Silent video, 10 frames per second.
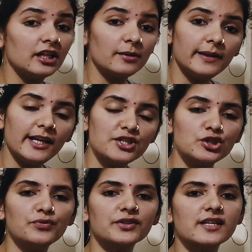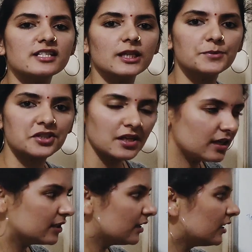termination of transcription
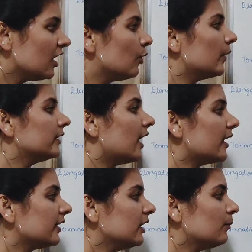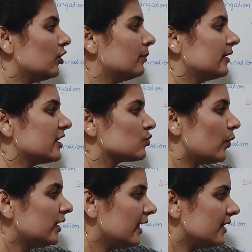occurs when RNA polymerase
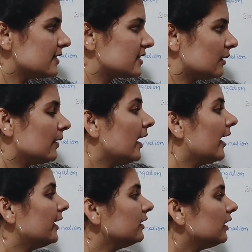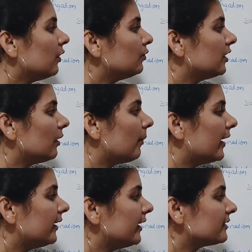1 enzyme encounter a
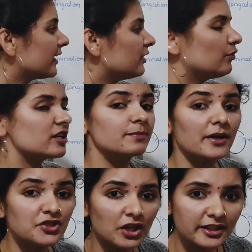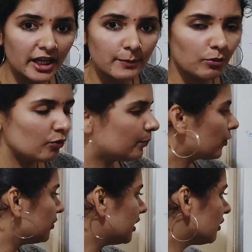binding site for special type of
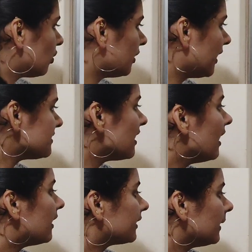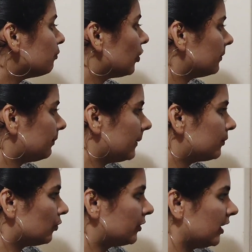protein called as Reb1p
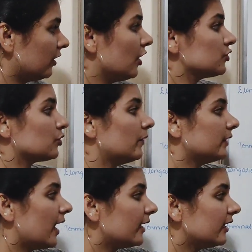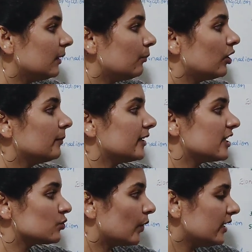protein. So when RNA
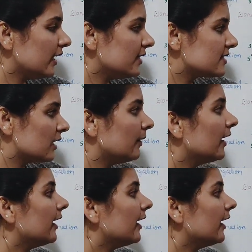polymerase 1 enzyme